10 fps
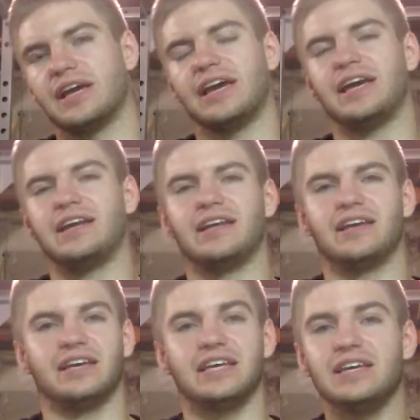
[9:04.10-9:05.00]
and
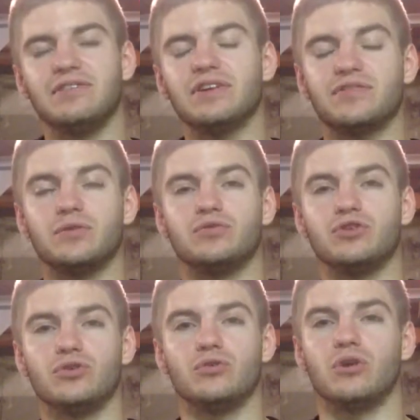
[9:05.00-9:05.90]
even if you
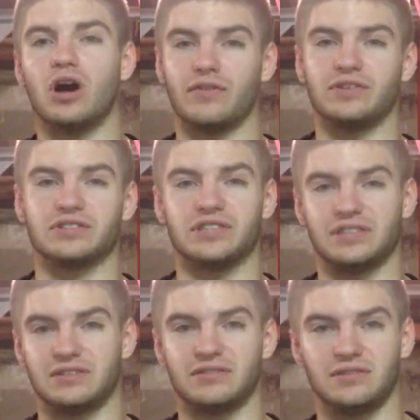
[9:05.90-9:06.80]
do, obviously,
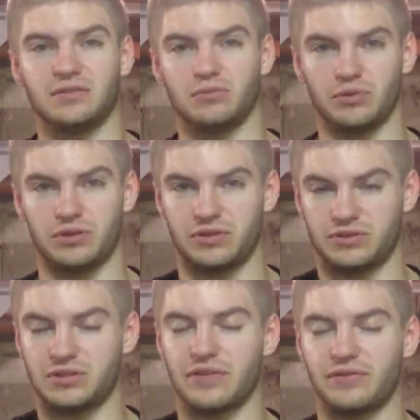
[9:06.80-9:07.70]
with
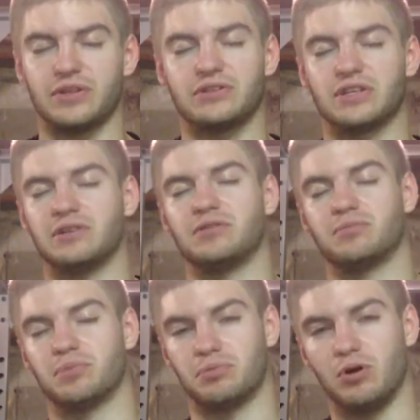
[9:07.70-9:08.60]
this evidence I
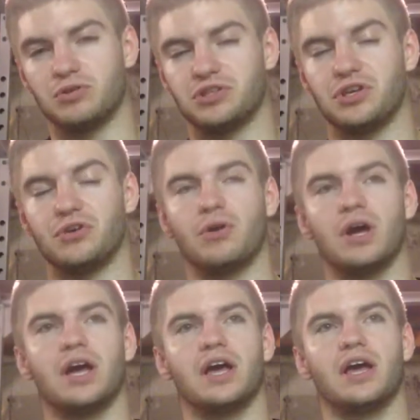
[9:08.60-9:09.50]
proposed to you,
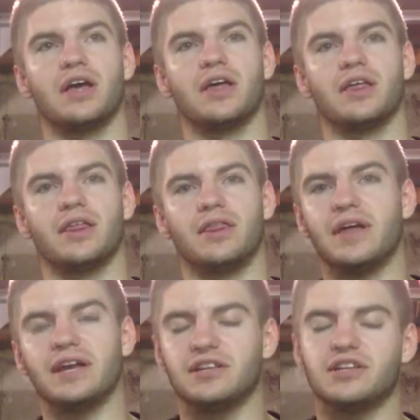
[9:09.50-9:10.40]

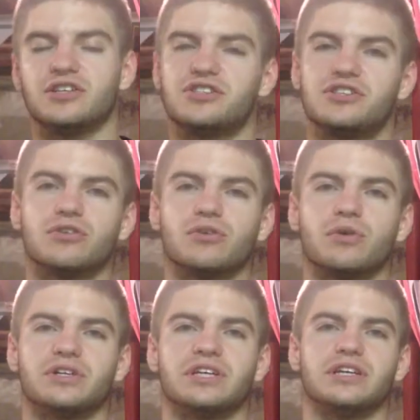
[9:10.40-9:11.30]
that it's still
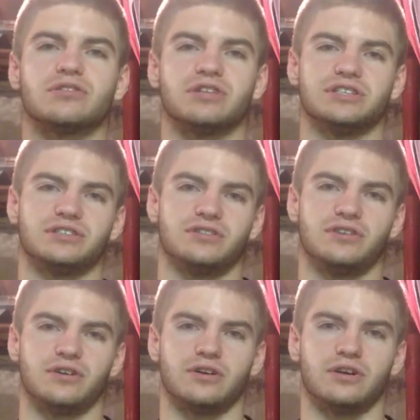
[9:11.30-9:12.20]
going to increase
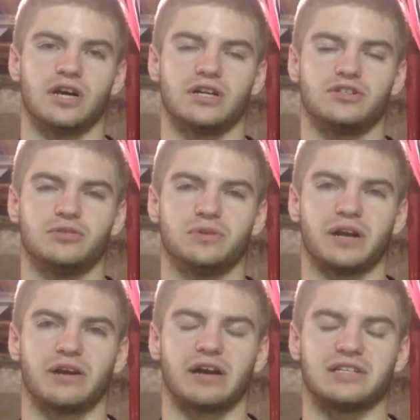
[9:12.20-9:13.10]
their tumor
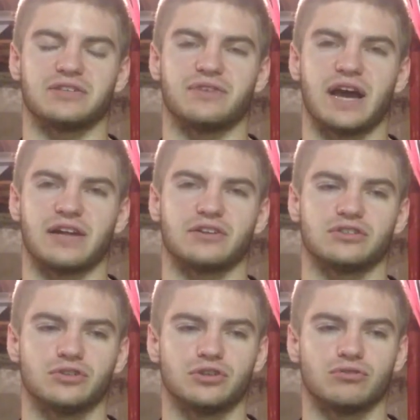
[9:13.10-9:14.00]
necrotizing factor.
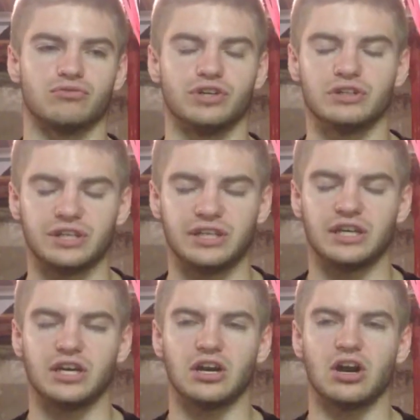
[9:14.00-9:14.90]
So you really
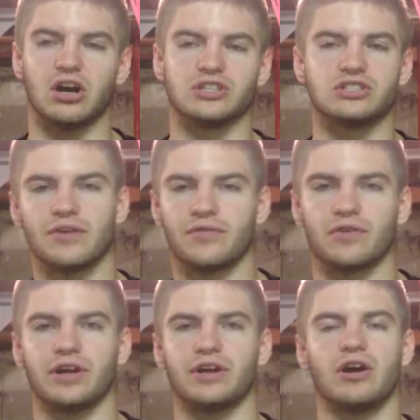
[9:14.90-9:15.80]
are
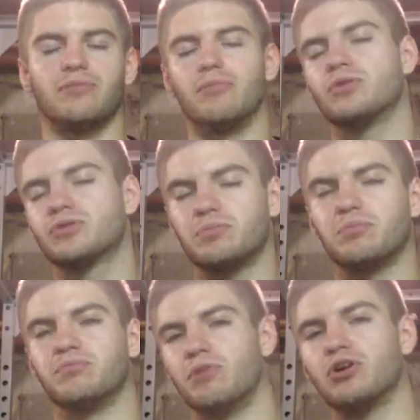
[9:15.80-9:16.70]
suffering on
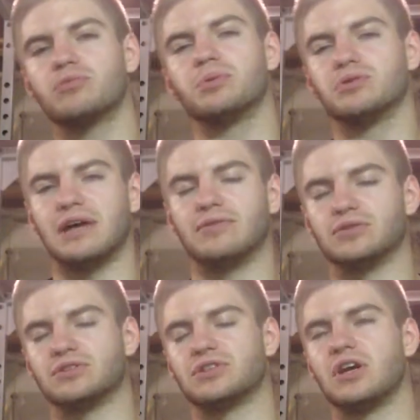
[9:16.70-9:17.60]
multiple
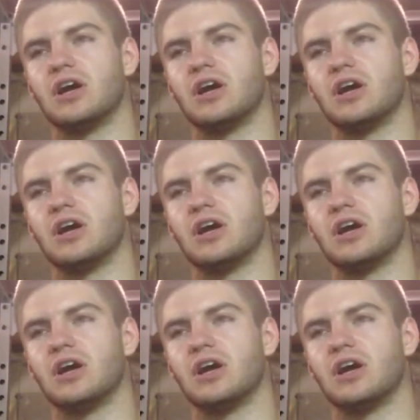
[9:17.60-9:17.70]
levels